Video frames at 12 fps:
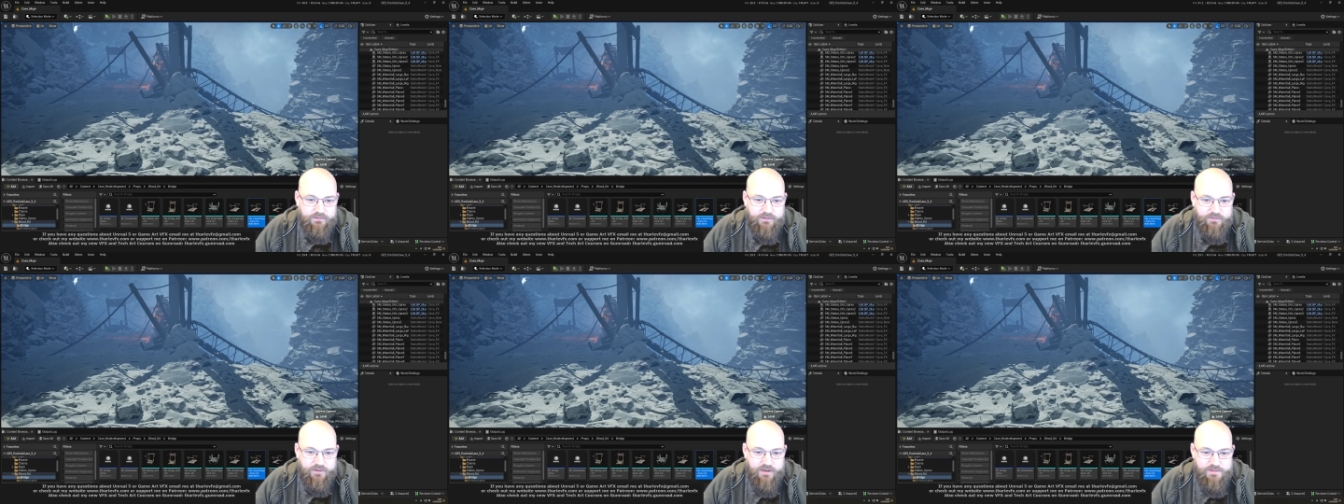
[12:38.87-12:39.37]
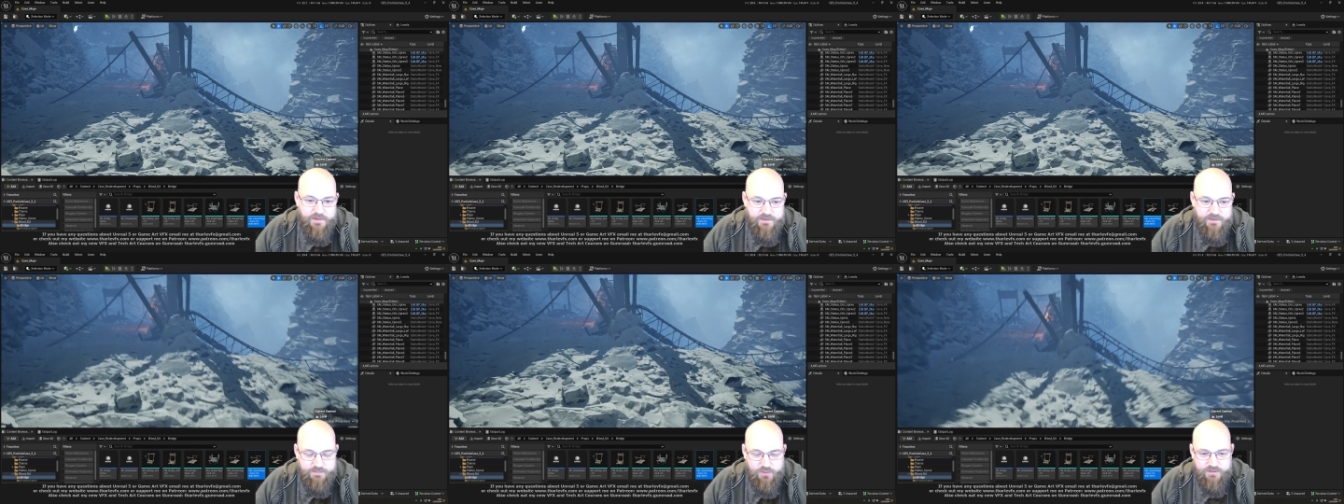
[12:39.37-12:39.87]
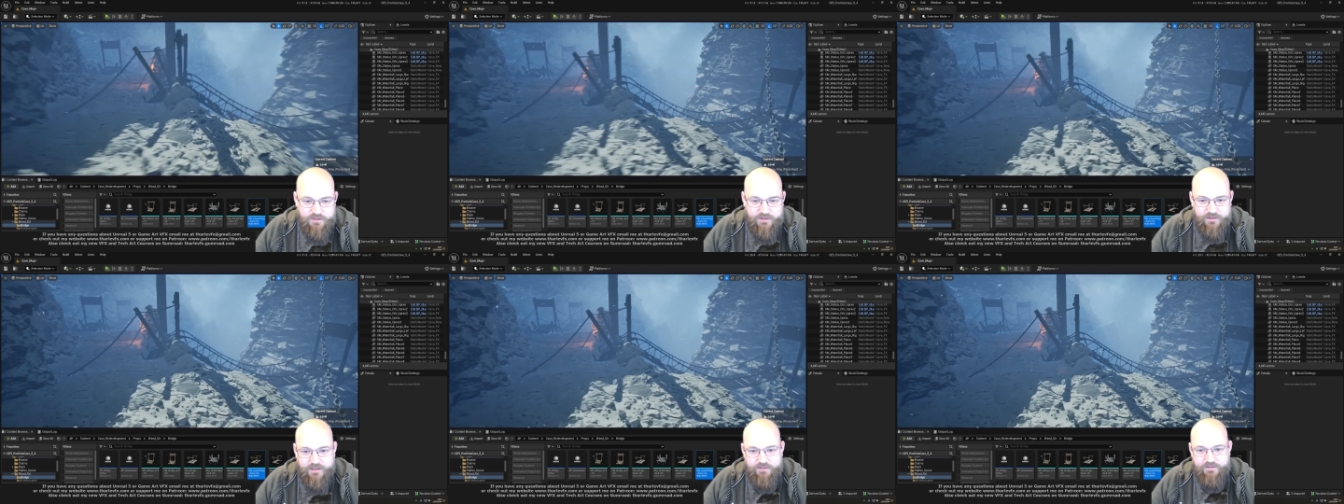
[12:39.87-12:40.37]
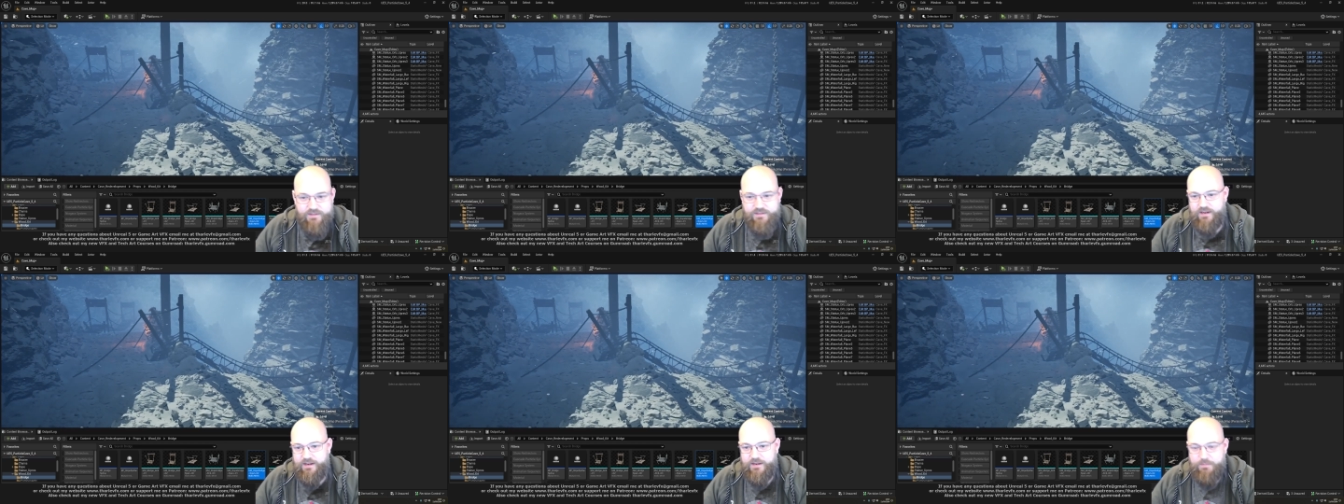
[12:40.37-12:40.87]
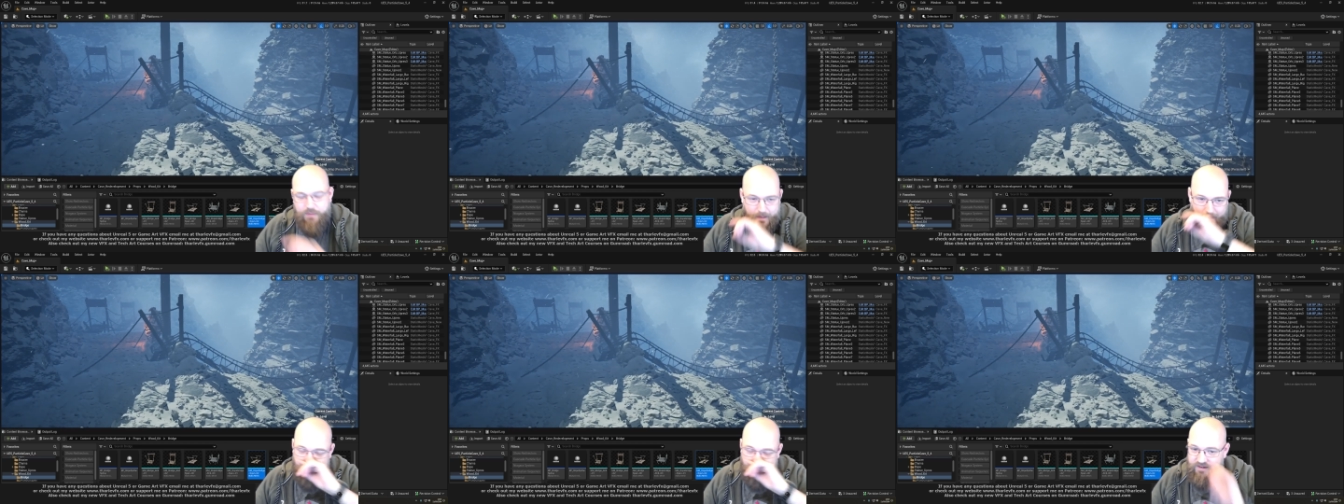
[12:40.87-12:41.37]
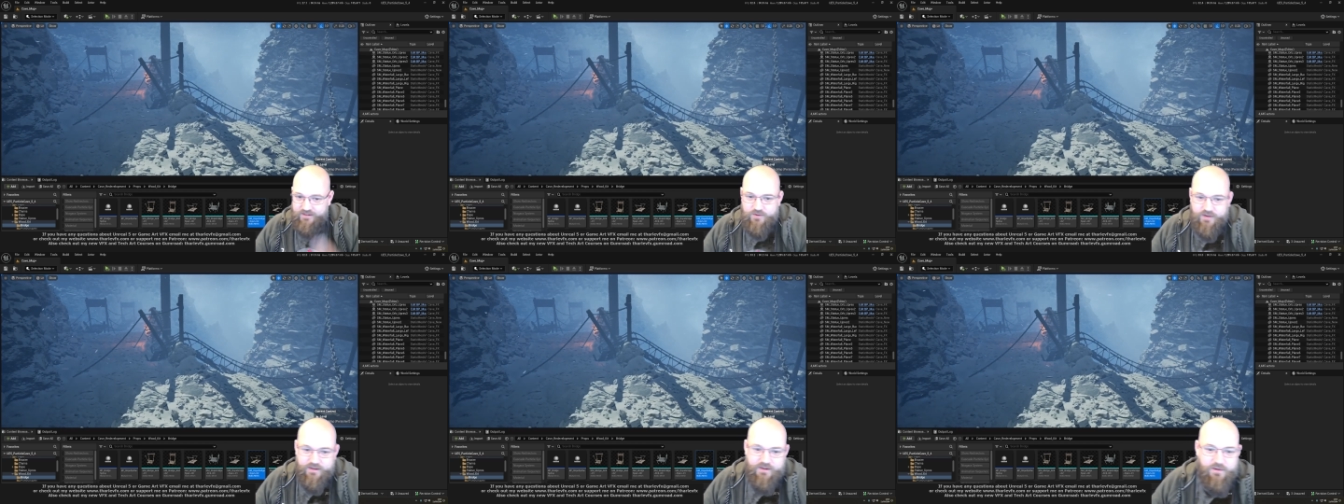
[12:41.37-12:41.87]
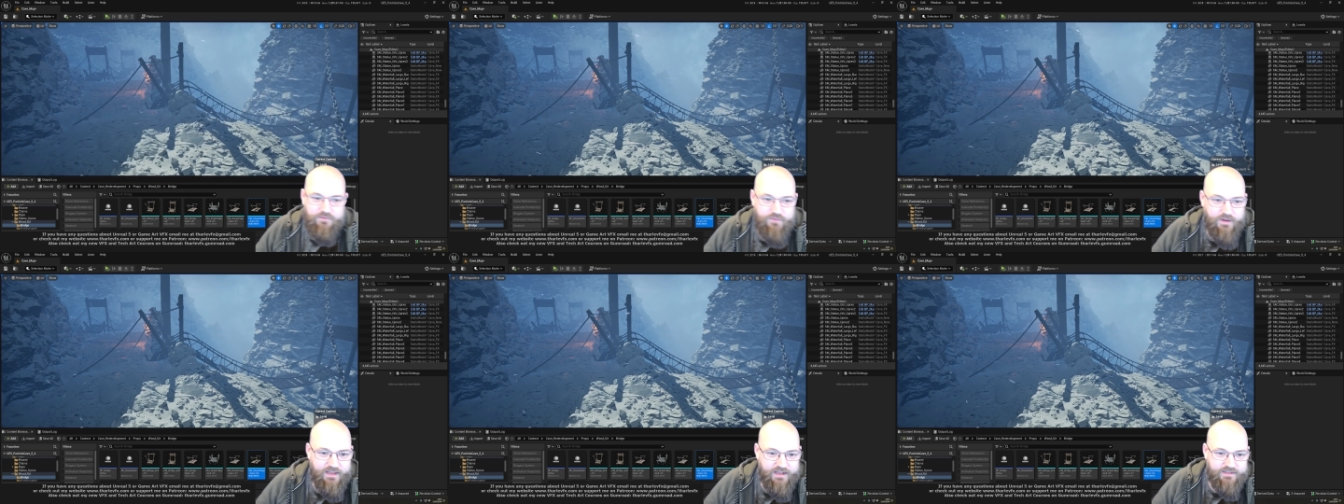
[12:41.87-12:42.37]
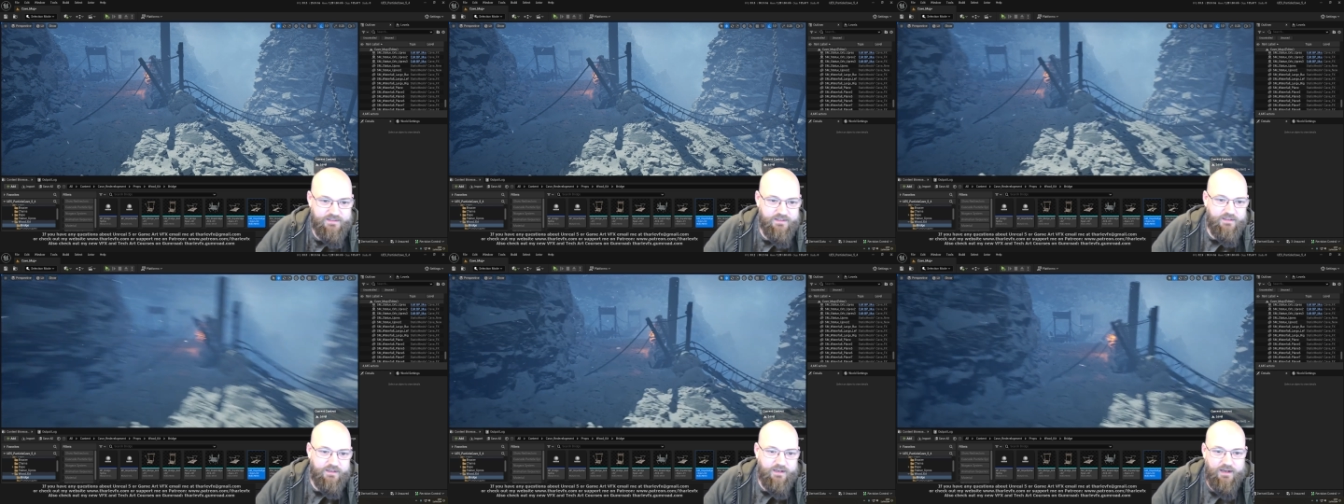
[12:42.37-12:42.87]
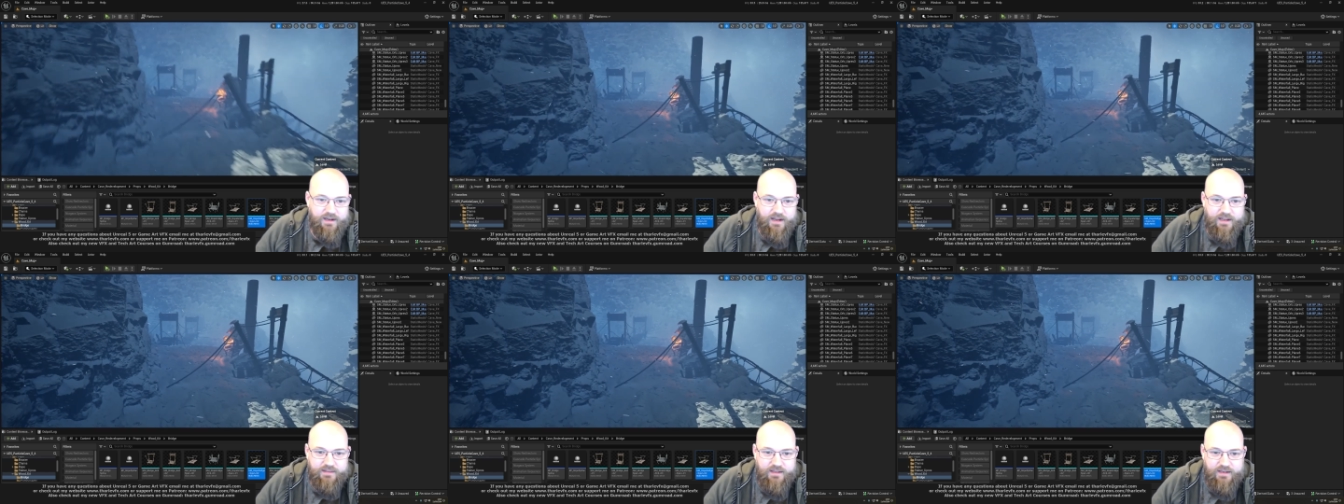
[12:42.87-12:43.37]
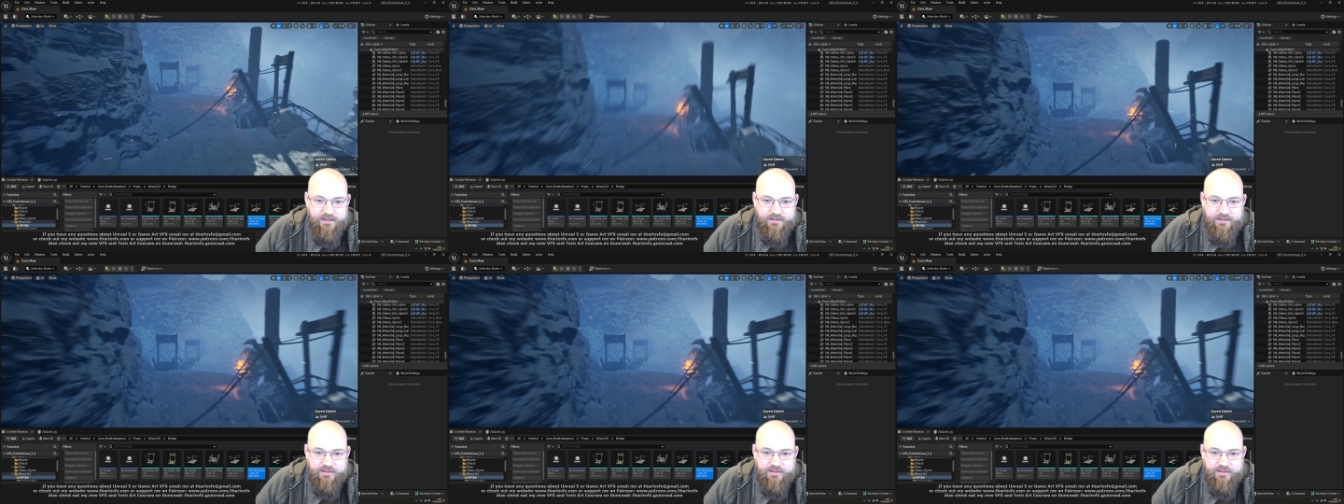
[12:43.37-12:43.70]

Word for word: If you'd like to become a supporter, there is a link below. You can go and find that. And then,